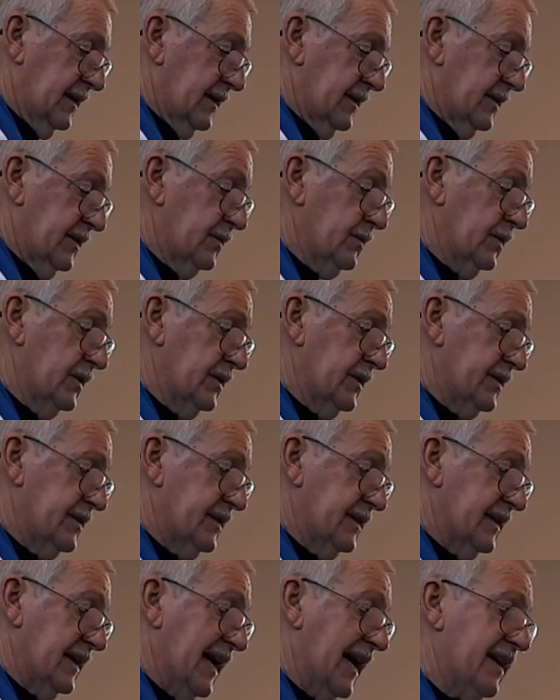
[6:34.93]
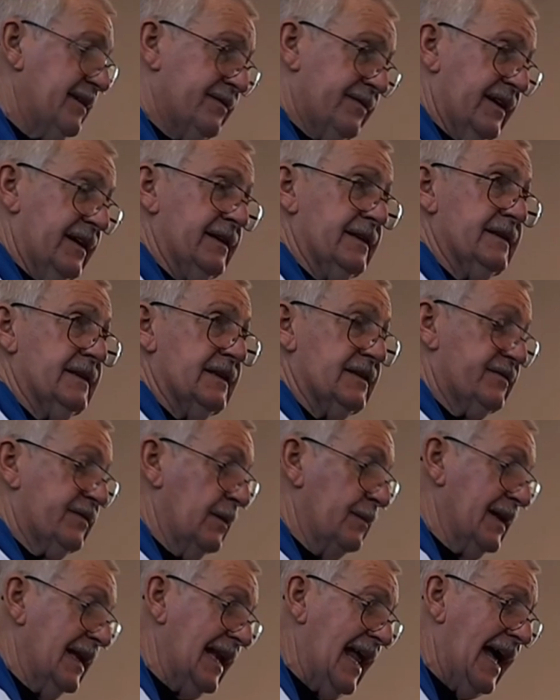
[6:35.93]
The word Advent is
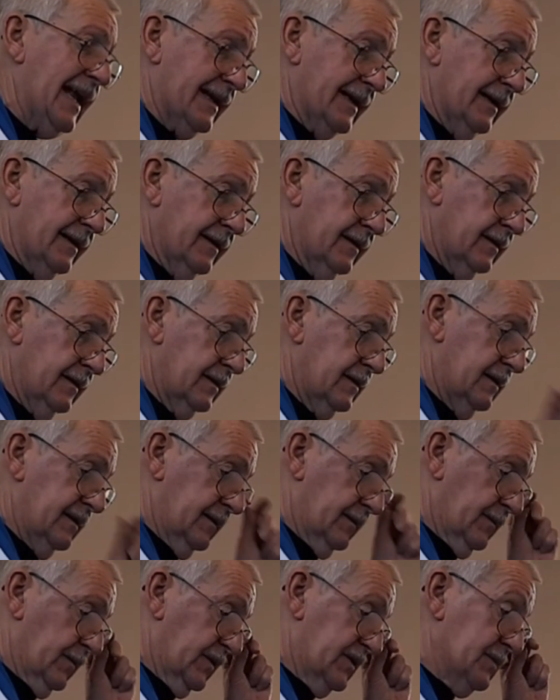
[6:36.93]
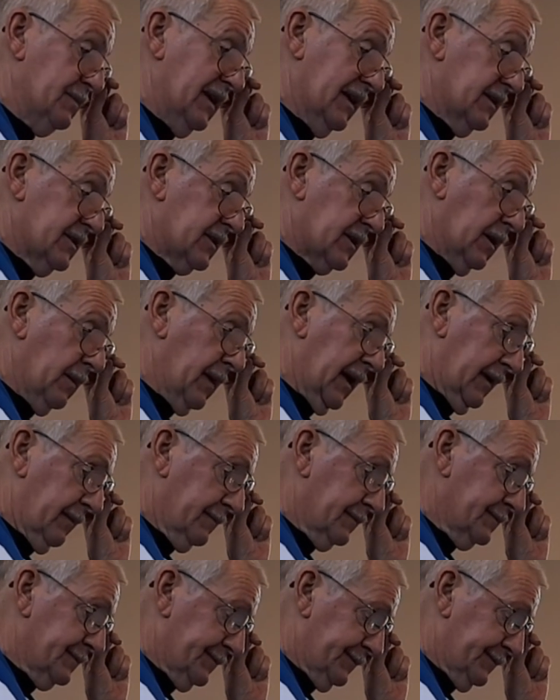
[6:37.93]
from the Latin, which means coming.